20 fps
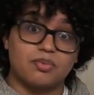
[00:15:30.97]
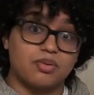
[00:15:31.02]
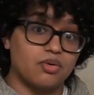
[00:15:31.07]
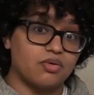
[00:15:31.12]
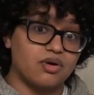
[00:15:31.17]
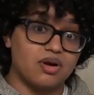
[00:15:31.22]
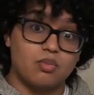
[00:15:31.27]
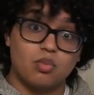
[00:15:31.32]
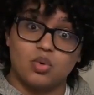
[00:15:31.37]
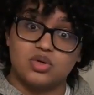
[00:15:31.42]

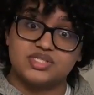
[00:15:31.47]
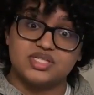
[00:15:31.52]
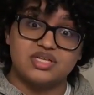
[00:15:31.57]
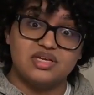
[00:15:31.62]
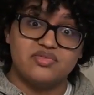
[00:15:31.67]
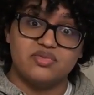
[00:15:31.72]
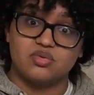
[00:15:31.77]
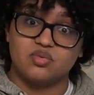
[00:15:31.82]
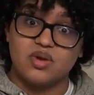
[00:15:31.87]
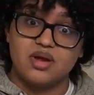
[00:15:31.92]
program wasn't
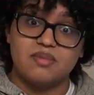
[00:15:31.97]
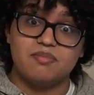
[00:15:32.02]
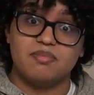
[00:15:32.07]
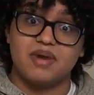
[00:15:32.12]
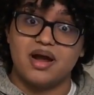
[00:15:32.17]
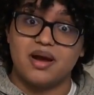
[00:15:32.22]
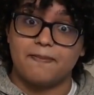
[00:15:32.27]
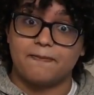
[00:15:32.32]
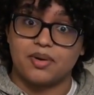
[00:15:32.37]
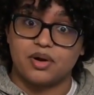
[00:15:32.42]
even written
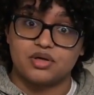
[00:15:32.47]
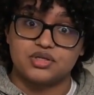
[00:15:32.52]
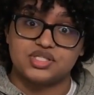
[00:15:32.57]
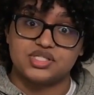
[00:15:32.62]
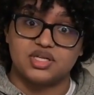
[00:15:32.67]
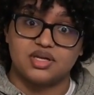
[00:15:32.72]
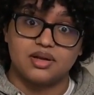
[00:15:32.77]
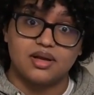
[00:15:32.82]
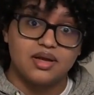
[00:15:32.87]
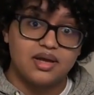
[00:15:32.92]
by a
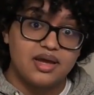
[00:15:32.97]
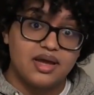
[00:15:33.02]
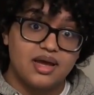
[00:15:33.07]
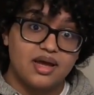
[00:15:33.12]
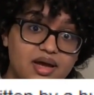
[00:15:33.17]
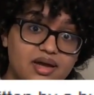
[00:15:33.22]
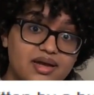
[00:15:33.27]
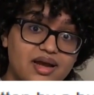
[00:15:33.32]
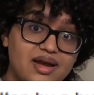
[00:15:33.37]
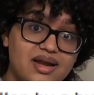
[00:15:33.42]
person.
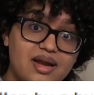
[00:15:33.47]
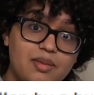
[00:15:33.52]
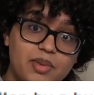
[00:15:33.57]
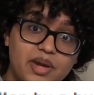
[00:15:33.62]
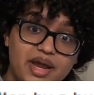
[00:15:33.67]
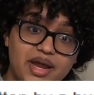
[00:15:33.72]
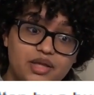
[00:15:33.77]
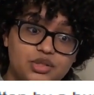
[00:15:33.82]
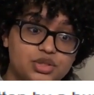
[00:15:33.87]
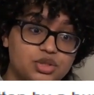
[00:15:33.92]
A guy named
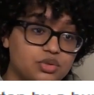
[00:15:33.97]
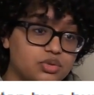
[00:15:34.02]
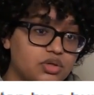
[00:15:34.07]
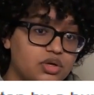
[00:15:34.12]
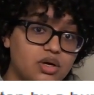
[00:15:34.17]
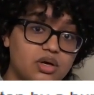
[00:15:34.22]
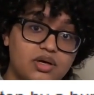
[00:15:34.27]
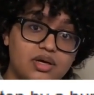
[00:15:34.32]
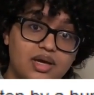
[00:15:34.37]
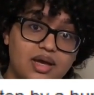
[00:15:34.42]
Andrew
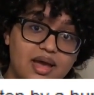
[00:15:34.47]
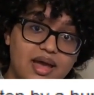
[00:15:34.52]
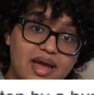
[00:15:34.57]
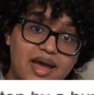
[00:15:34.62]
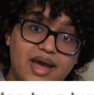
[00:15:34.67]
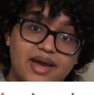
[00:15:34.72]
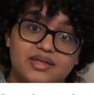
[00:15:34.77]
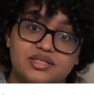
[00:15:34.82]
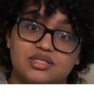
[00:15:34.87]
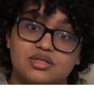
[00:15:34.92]
Cook
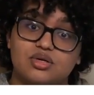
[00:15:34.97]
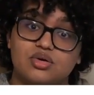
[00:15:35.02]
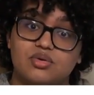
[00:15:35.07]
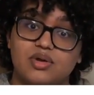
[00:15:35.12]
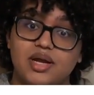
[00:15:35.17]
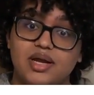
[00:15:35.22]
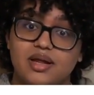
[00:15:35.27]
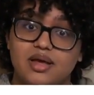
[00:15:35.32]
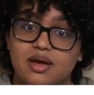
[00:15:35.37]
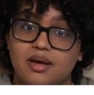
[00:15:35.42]
had to
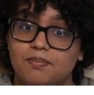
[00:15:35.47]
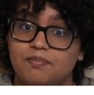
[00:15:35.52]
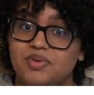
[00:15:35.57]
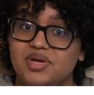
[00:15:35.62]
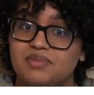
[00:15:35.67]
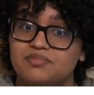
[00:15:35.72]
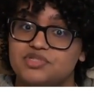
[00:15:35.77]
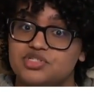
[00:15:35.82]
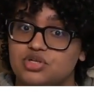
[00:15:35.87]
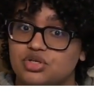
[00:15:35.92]
create a
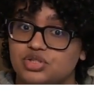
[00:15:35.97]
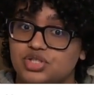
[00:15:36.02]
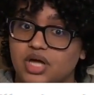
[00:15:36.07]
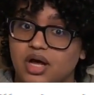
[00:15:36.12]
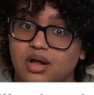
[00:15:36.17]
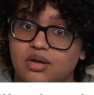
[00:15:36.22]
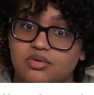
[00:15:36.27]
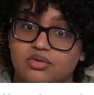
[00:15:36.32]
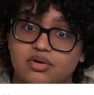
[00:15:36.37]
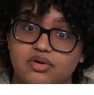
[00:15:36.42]
beam search
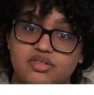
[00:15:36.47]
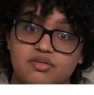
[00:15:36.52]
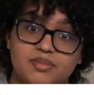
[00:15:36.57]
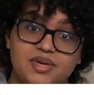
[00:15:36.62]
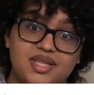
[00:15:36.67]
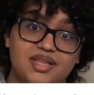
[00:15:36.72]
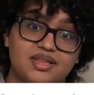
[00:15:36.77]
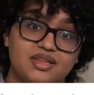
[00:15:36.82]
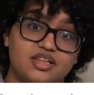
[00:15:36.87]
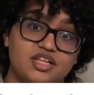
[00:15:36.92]
algorithm
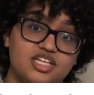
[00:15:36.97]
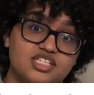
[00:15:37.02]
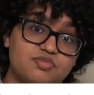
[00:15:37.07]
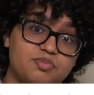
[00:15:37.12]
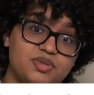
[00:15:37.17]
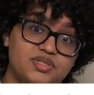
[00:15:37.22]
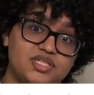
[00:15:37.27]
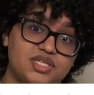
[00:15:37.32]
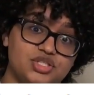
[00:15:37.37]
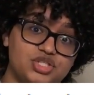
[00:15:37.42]
in
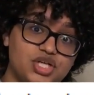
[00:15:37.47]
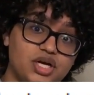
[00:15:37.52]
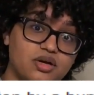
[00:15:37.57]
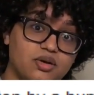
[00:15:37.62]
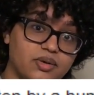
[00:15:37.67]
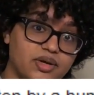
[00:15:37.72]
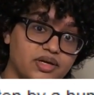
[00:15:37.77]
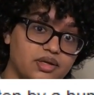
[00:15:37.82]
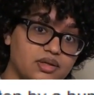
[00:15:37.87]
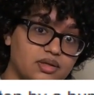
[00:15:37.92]
Lisp to
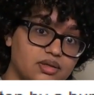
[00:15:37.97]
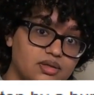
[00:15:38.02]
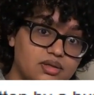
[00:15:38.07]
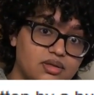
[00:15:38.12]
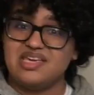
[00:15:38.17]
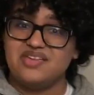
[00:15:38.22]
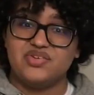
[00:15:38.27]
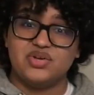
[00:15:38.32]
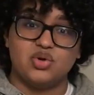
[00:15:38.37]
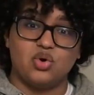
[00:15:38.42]
generate it.
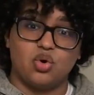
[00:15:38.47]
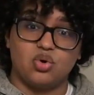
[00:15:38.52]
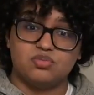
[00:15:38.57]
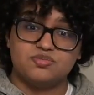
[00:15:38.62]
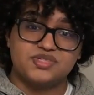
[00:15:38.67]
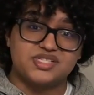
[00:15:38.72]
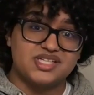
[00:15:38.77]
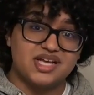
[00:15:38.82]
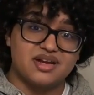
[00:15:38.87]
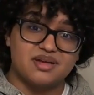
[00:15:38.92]
Even
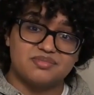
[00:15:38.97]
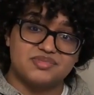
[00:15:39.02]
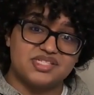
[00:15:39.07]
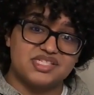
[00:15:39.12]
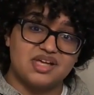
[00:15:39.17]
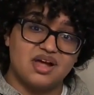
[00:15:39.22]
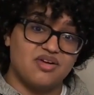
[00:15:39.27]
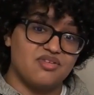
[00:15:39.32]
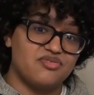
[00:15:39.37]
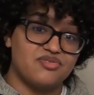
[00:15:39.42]
Olmsted
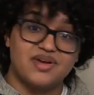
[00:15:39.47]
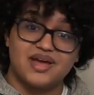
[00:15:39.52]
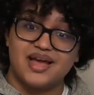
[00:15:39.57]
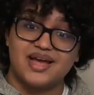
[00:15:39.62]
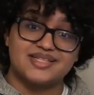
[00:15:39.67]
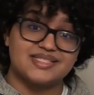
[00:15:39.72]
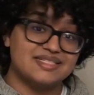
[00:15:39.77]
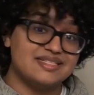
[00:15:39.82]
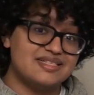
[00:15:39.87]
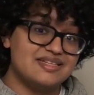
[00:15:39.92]
himself
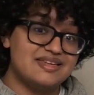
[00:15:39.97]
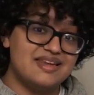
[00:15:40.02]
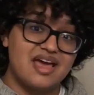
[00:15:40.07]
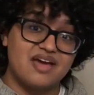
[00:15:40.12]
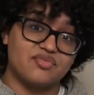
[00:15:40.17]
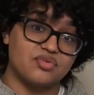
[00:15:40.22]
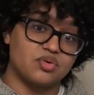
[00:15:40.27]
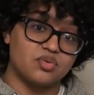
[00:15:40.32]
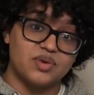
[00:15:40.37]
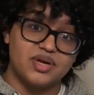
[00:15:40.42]
has
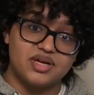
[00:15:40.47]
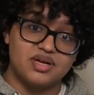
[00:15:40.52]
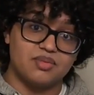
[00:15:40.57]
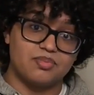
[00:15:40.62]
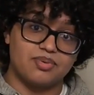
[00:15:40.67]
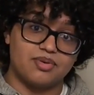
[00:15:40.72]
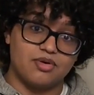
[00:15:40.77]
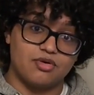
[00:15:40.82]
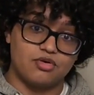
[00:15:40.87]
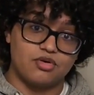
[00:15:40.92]
never written a
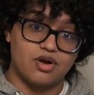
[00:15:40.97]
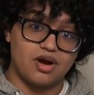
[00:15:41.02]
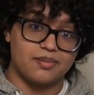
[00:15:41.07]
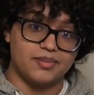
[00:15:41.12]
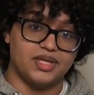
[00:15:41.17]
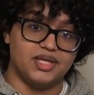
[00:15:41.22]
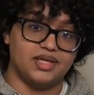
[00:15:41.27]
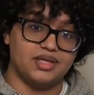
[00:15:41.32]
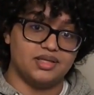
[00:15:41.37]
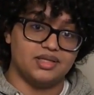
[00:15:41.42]
program
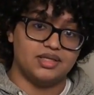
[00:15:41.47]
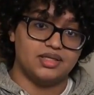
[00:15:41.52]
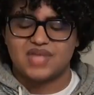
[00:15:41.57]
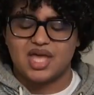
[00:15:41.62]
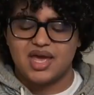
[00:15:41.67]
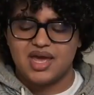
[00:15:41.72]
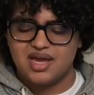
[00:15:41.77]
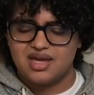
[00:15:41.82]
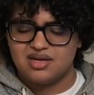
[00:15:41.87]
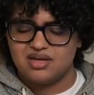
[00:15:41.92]
in it.
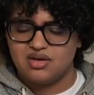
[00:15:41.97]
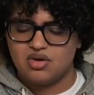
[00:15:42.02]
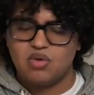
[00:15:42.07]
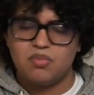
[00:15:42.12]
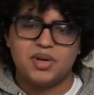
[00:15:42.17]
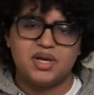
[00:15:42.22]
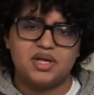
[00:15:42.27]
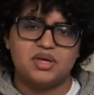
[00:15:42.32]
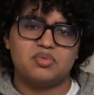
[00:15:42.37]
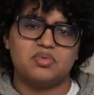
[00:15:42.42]
And
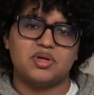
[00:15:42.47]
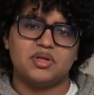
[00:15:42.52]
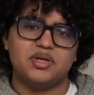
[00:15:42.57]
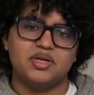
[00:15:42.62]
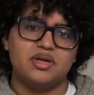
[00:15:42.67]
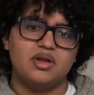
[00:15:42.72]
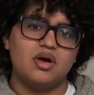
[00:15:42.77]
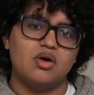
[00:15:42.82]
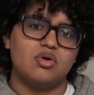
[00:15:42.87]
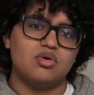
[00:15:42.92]
nobody really
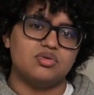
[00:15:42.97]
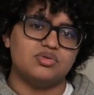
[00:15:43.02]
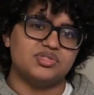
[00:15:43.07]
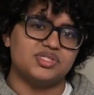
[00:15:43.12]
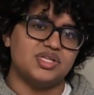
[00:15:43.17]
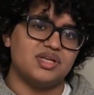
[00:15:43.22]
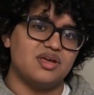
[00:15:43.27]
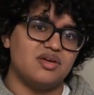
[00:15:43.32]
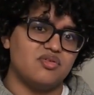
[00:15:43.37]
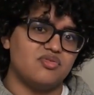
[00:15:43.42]
knows
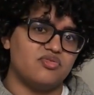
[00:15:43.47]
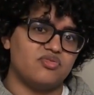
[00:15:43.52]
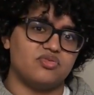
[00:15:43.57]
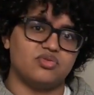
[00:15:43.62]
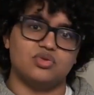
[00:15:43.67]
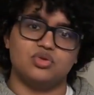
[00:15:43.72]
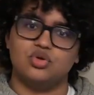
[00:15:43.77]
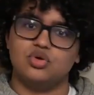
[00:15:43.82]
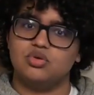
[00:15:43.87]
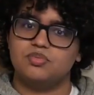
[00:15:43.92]
if
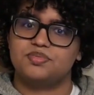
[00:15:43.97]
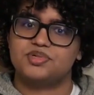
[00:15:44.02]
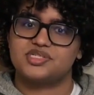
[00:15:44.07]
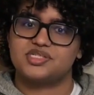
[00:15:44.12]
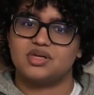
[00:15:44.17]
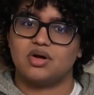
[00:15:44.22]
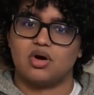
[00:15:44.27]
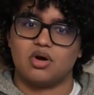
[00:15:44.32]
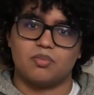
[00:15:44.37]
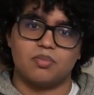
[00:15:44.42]

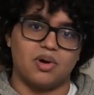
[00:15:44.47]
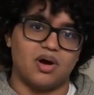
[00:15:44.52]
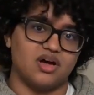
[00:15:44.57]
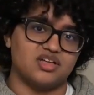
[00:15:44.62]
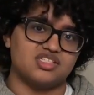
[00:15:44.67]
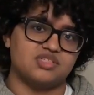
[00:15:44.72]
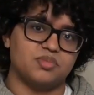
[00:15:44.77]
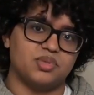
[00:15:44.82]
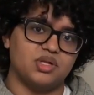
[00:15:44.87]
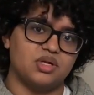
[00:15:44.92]
loops are
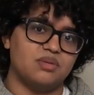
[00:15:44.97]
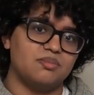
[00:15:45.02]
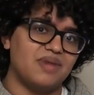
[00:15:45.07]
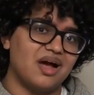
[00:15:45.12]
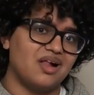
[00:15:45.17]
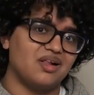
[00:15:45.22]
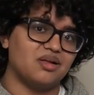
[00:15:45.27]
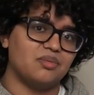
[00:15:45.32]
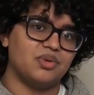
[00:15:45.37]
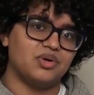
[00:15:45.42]
possible in
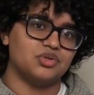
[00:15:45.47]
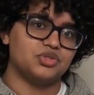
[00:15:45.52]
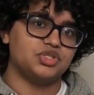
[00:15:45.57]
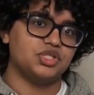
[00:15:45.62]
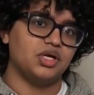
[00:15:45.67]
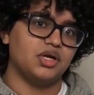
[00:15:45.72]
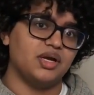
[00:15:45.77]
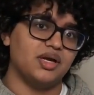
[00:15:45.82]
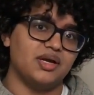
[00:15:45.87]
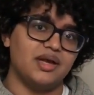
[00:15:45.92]

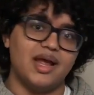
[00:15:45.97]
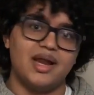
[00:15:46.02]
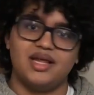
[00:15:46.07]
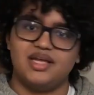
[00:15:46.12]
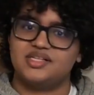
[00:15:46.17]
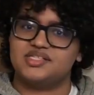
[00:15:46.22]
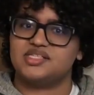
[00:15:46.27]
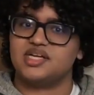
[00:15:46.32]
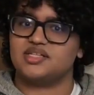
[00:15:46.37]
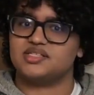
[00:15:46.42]
Malbolge in
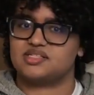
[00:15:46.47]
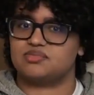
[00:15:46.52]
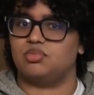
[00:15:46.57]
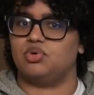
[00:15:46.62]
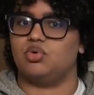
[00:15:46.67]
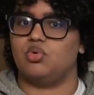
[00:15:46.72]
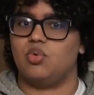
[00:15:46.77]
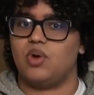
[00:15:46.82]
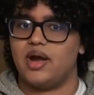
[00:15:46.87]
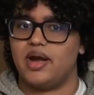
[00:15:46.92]
any
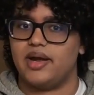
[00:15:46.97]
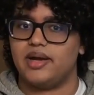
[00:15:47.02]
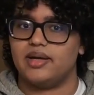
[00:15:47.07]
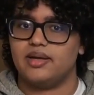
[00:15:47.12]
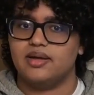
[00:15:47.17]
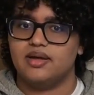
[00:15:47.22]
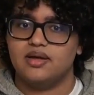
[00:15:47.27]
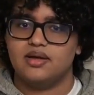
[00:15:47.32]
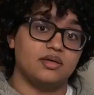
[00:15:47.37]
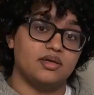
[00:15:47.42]
sensible way.
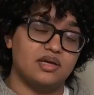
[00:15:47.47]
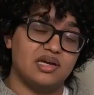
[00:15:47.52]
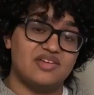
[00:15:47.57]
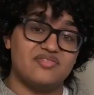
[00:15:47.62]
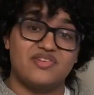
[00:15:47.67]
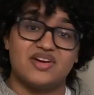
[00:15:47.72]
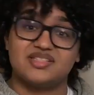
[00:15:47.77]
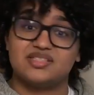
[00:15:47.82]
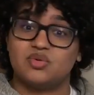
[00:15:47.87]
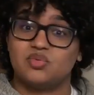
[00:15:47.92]
In
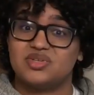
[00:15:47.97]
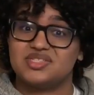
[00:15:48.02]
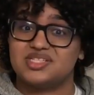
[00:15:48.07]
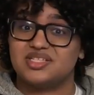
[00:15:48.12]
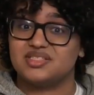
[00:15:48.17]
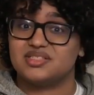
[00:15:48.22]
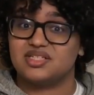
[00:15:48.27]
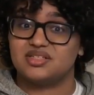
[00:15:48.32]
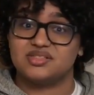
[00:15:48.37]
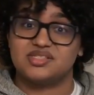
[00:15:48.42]
fact, it
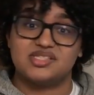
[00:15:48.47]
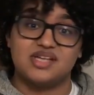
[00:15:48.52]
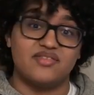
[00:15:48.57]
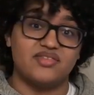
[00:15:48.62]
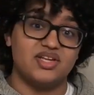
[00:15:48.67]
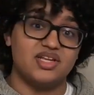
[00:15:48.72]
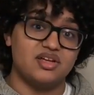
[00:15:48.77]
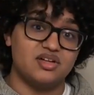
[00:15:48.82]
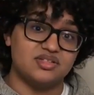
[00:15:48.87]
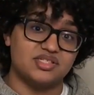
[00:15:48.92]
wasn't until
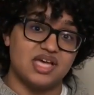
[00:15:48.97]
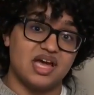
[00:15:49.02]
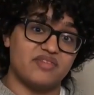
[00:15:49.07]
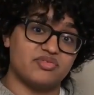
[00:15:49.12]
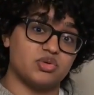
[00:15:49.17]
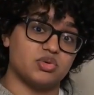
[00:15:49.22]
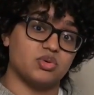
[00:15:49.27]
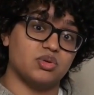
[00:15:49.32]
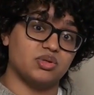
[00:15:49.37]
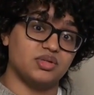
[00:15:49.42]
7 years
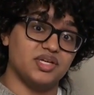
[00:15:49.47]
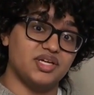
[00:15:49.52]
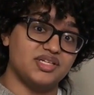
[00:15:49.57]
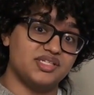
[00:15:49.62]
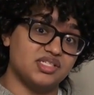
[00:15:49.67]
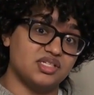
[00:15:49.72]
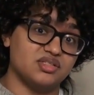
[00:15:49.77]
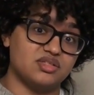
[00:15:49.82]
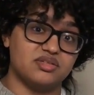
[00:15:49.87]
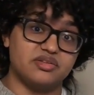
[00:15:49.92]
after
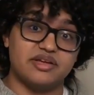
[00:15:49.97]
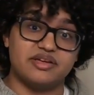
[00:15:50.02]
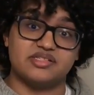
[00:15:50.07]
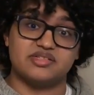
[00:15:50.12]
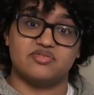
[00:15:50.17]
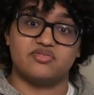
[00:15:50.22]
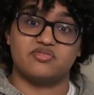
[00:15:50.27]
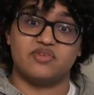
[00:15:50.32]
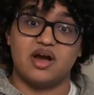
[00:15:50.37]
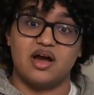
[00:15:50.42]
release in
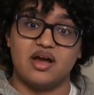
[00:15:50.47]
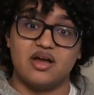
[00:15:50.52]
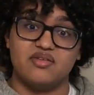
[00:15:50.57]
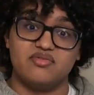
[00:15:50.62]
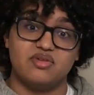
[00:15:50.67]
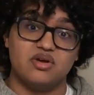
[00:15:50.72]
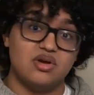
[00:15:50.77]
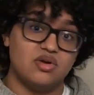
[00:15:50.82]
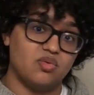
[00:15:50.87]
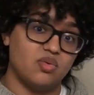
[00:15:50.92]

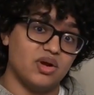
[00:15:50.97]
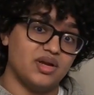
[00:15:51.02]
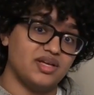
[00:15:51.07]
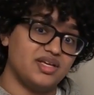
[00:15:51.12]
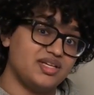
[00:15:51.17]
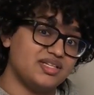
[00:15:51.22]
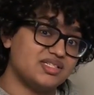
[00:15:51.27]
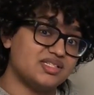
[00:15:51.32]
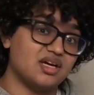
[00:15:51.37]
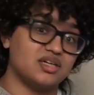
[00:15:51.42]
2005 when
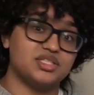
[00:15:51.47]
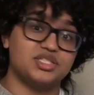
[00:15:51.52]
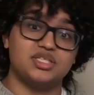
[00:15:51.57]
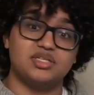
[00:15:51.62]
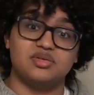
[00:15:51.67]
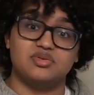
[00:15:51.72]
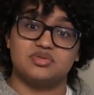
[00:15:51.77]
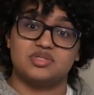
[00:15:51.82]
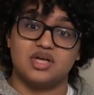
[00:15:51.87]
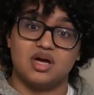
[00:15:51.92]
Hisashi
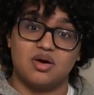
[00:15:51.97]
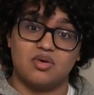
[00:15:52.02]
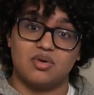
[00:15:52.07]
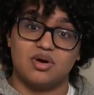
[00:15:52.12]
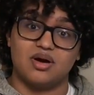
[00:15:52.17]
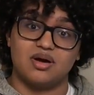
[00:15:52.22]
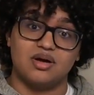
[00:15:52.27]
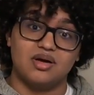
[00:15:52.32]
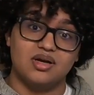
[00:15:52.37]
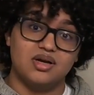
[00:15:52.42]

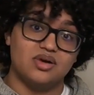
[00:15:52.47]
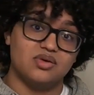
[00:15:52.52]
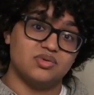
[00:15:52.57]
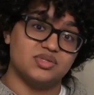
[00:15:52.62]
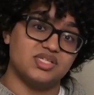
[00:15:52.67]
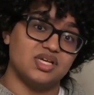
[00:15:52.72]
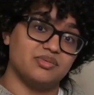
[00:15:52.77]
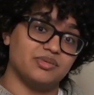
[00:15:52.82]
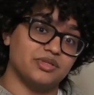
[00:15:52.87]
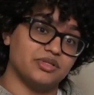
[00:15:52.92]
Uzawa
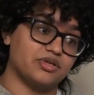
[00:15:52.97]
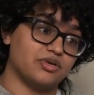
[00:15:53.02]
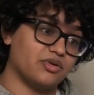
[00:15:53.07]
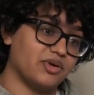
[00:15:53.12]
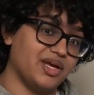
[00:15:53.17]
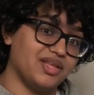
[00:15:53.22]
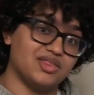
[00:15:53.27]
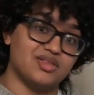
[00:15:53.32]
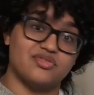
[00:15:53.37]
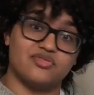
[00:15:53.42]
was able to
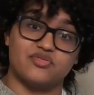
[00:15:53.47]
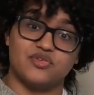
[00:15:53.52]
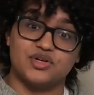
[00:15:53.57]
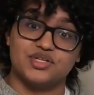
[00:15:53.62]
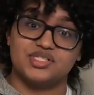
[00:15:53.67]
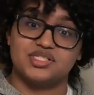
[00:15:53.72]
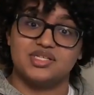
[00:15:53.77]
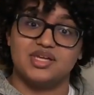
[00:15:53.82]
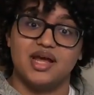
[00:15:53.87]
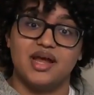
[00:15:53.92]
create the
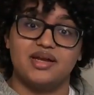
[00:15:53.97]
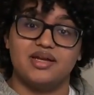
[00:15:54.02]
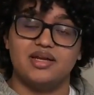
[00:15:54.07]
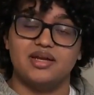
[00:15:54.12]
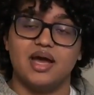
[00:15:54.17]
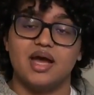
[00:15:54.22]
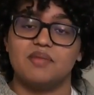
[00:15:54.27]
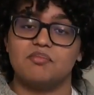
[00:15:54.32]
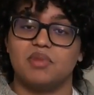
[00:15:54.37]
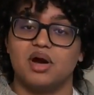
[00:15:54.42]
first
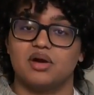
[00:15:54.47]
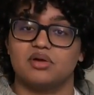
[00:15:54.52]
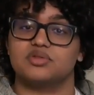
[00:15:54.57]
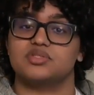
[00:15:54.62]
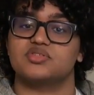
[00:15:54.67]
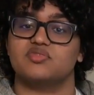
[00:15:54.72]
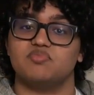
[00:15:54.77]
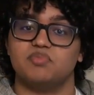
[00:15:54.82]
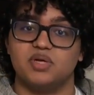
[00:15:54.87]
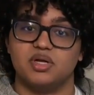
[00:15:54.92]
99
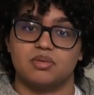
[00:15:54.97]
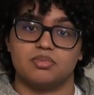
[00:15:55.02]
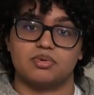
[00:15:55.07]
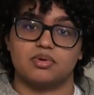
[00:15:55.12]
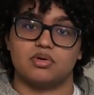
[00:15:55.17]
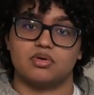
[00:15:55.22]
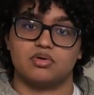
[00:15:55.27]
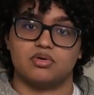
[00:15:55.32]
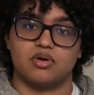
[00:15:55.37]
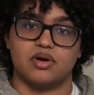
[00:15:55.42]
bottles of beer
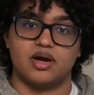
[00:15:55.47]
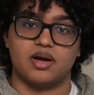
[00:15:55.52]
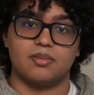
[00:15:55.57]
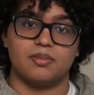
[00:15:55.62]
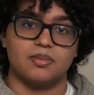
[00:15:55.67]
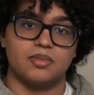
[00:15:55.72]
program,